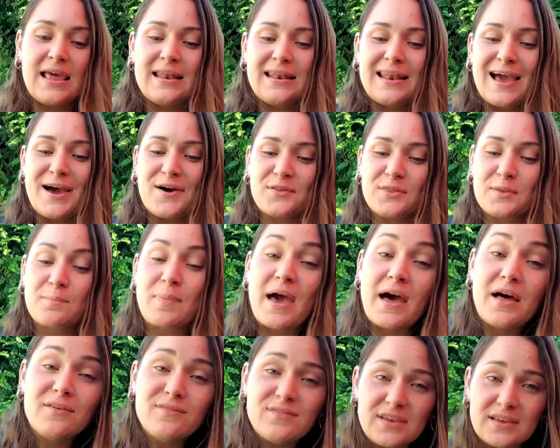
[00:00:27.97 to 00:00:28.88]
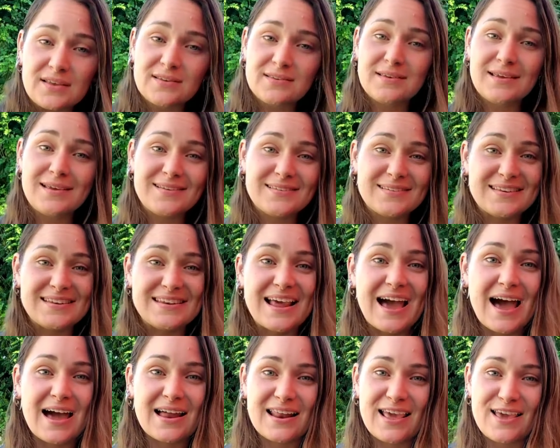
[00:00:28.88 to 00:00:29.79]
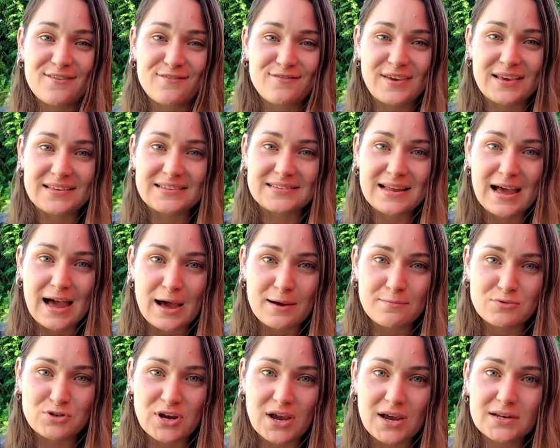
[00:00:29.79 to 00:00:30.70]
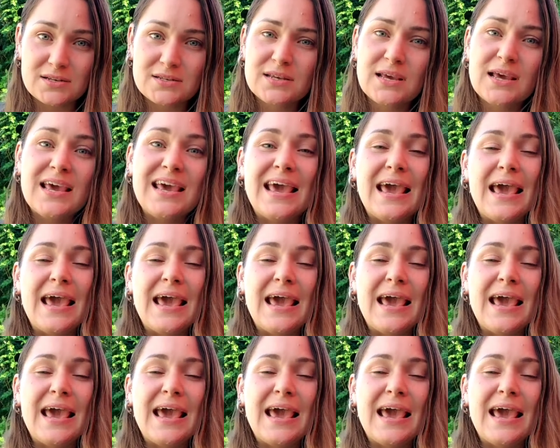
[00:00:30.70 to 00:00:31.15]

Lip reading: Now, the pelvis is not a fixed object.